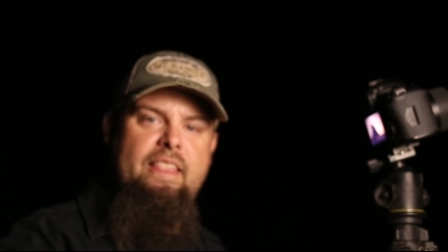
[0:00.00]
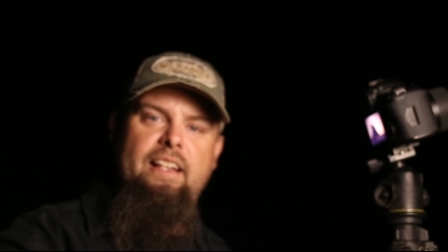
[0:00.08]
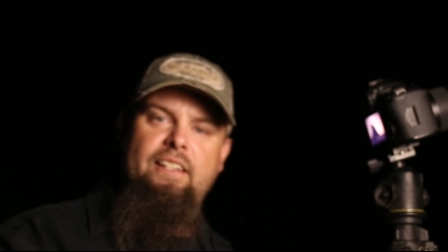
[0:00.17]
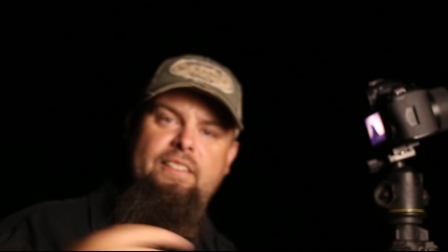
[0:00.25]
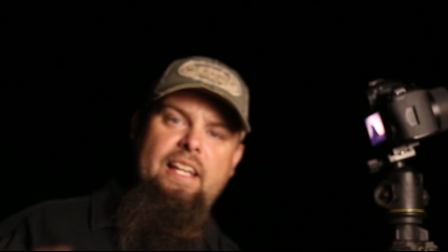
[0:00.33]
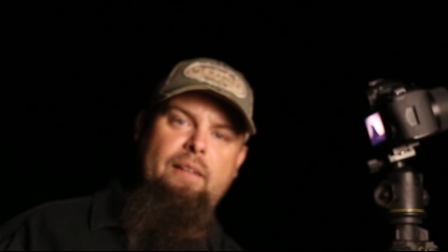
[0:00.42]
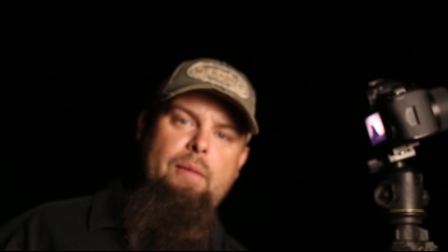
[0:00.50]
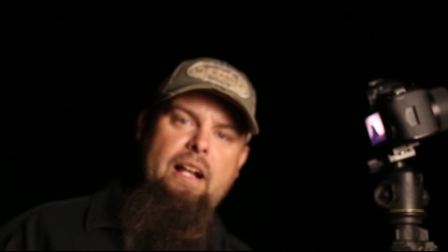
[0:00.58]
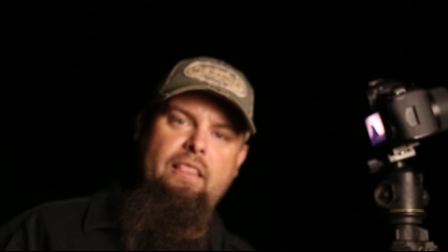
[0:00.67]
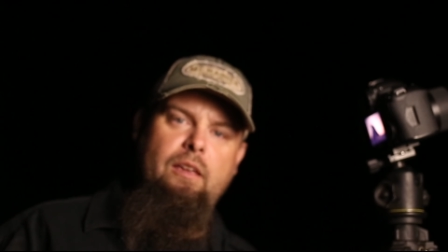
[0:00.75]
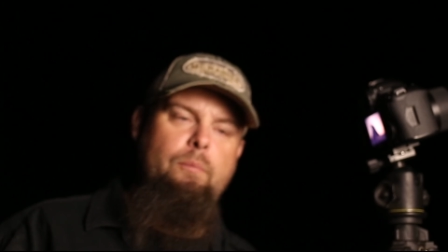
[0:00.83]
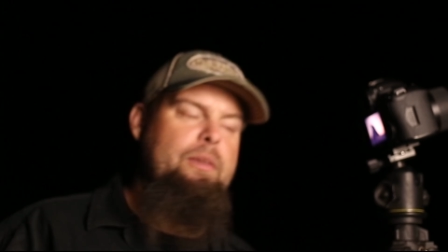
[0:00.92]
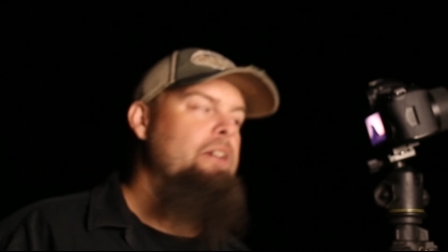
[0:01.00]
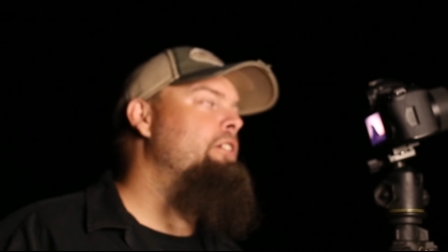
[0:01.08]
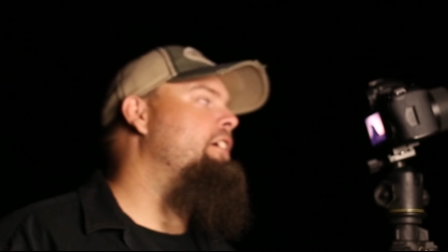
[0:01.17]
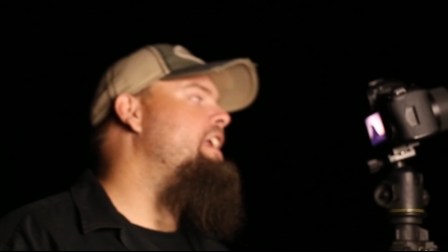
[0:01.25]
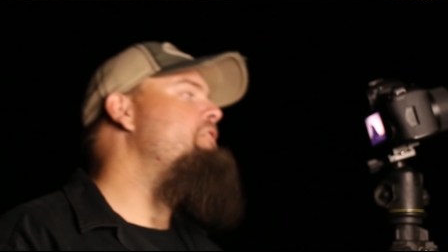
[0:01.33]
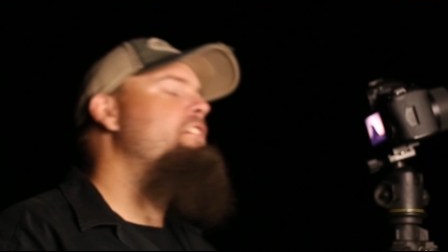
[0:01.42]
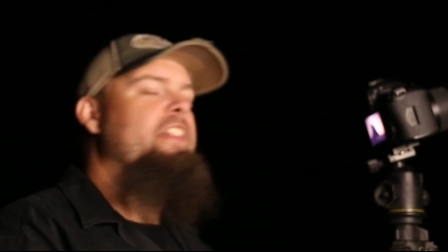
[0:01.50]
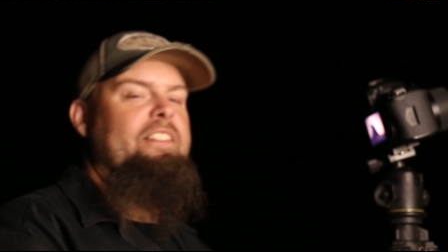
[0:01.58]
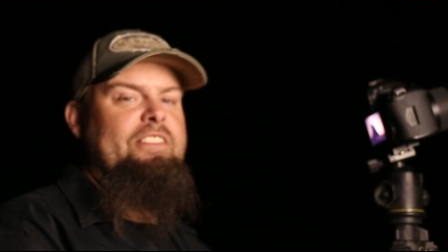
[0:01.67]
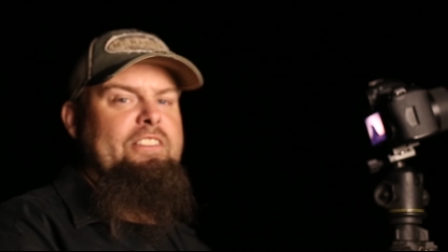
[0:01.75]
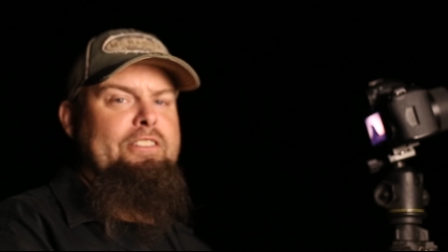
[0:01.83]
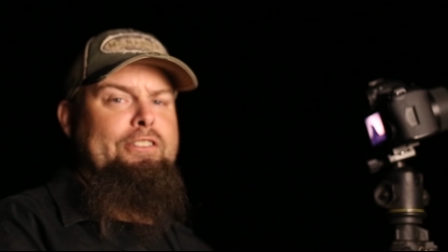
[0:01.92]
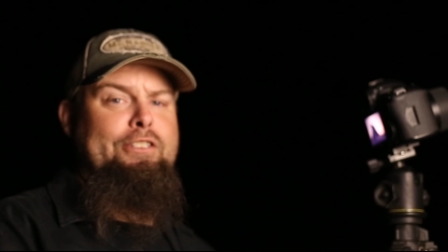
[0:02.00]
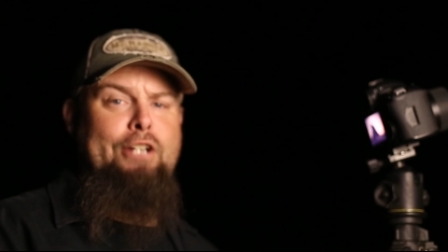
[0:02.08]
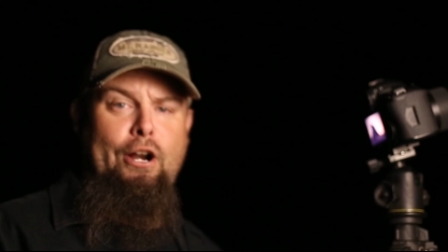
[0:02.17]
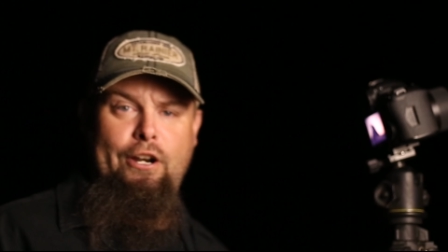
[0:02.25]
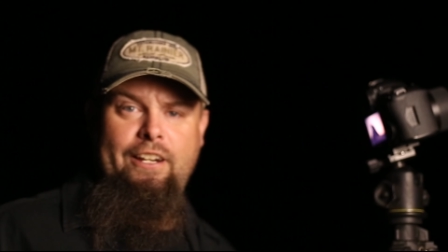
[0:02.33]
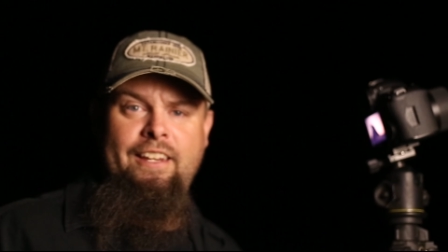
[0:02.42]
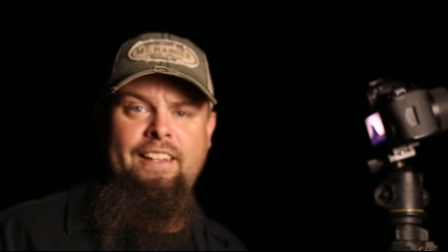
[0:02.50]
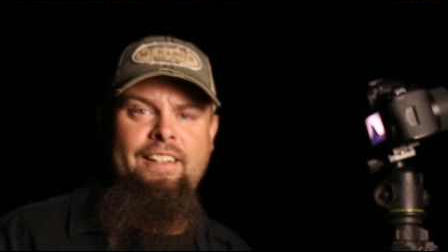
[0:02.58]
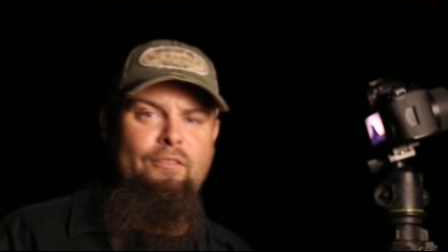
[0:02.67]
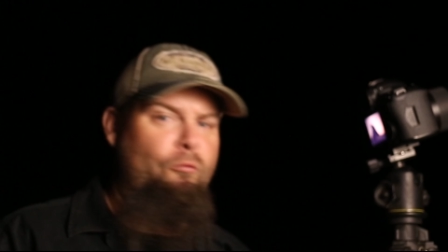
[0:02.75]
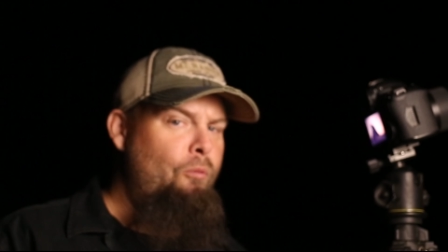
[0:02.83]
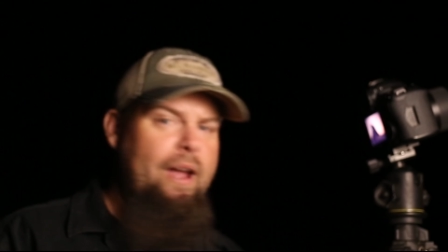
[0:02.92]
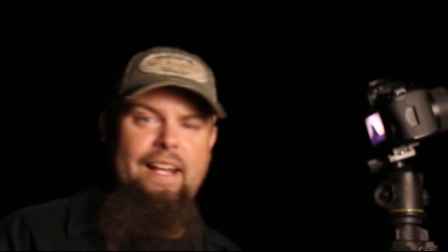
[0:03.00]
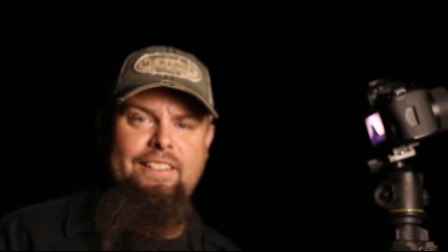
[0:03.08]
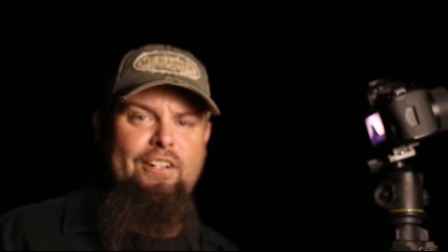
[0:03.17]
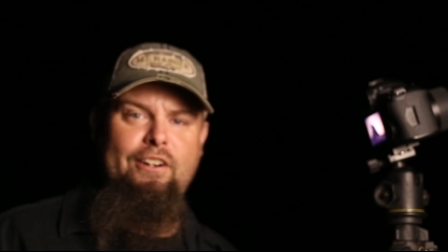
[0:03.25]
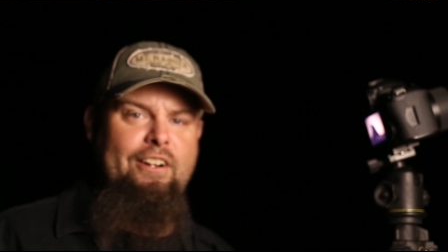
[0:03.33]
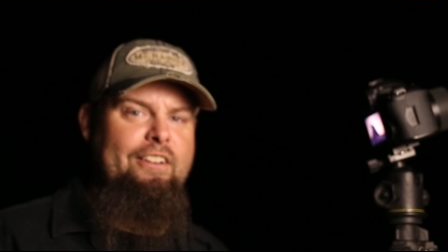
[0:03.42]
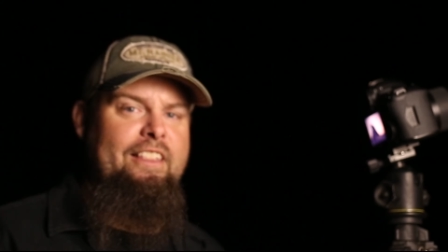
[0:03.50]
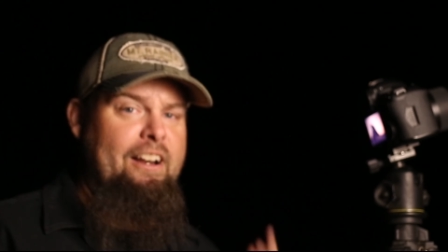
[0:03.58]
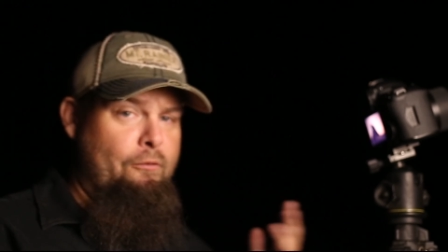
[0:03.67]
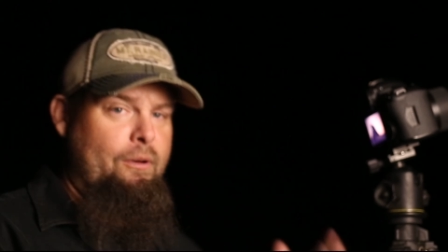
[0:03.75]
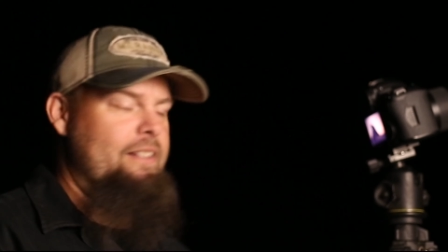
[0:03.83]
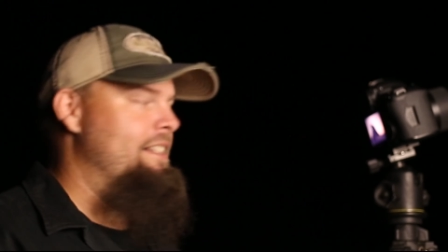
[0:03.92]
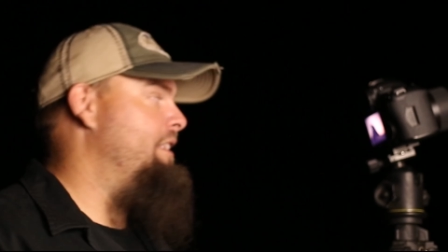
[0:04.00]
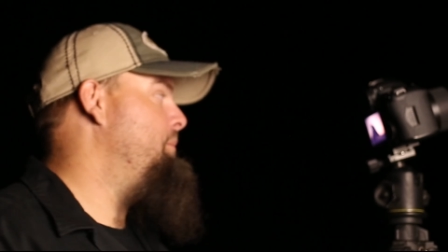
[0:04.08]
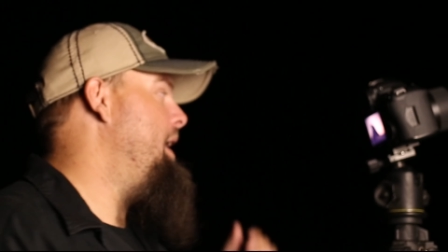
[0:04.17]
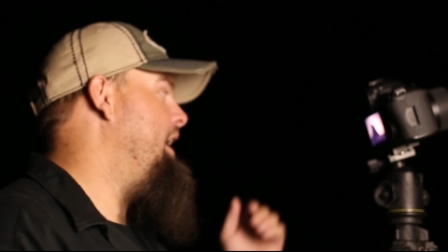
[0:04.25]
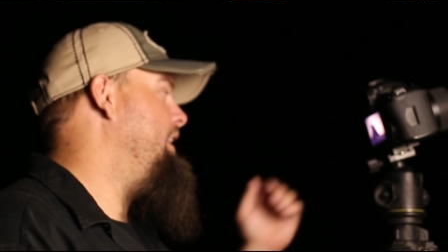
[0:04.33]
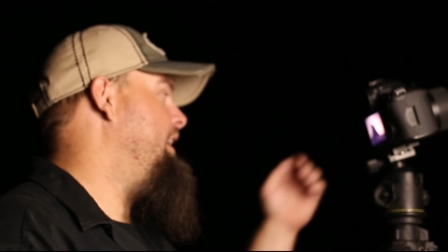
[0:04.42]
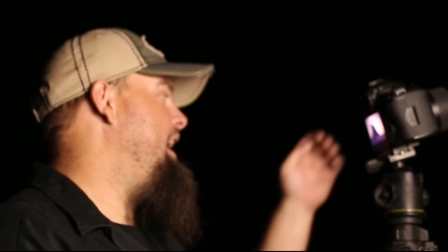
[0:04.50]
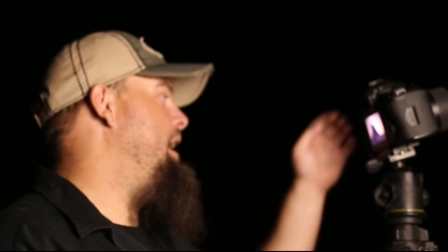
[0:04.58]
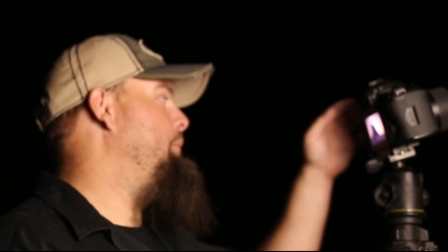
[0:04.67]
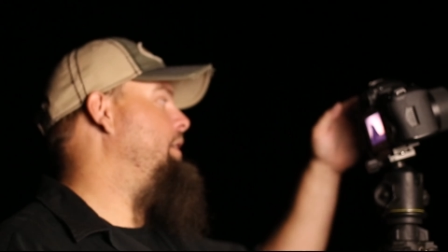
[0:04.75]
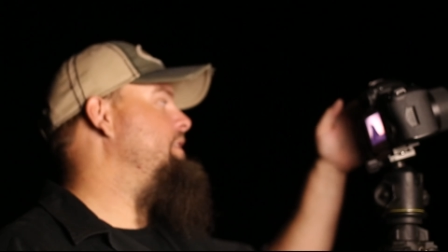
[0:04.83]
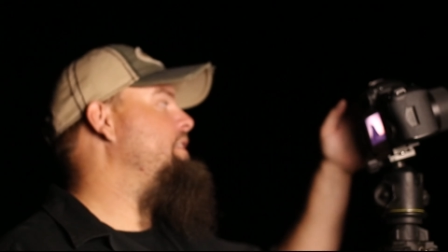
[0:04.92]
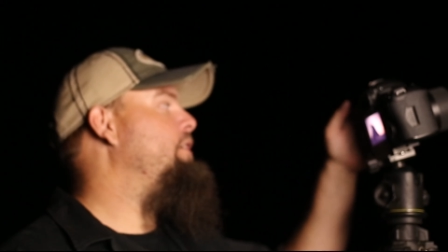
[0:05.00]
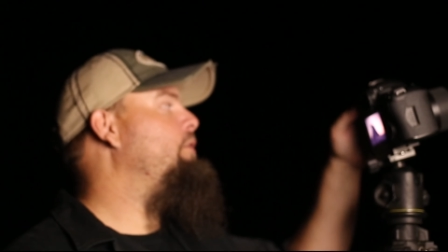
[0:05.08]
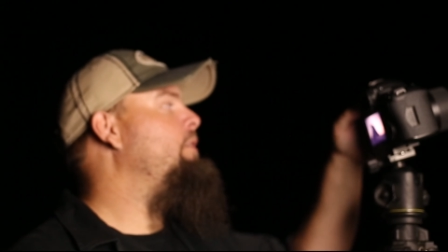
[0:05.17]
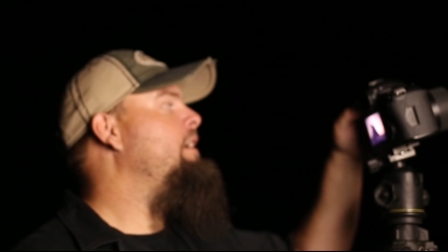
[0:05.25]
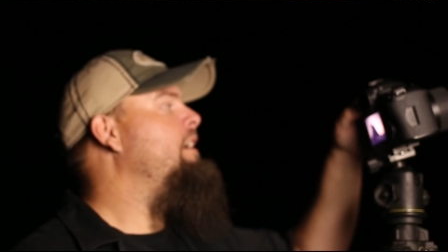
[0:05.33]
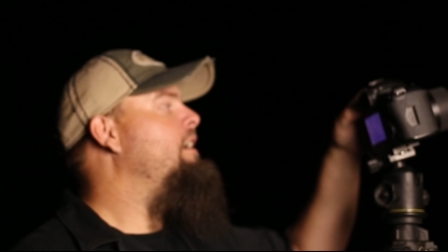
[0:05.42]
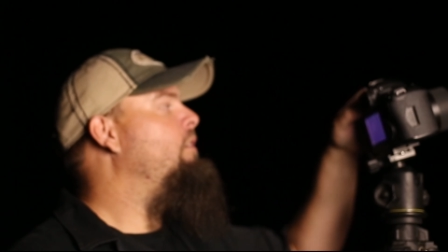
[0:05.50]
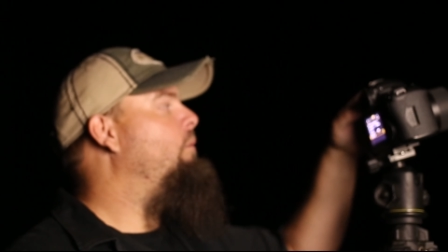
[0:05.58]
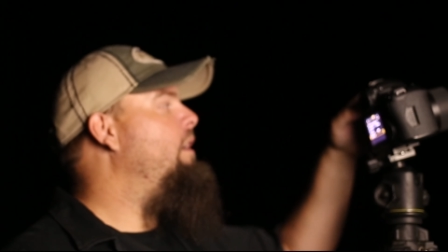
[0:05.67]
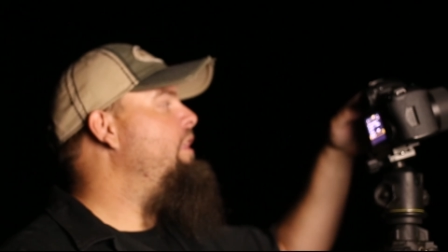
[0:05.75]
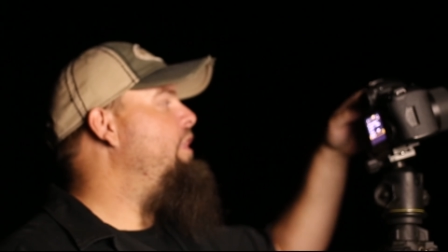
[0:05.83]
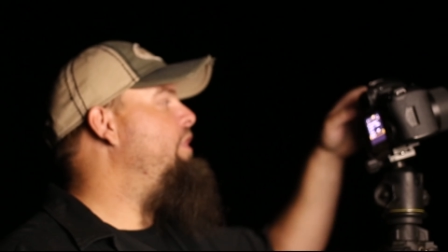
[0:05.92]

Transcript: and then you take it back to the computer and everything's just dark way darker than it was on the back of the camera so one of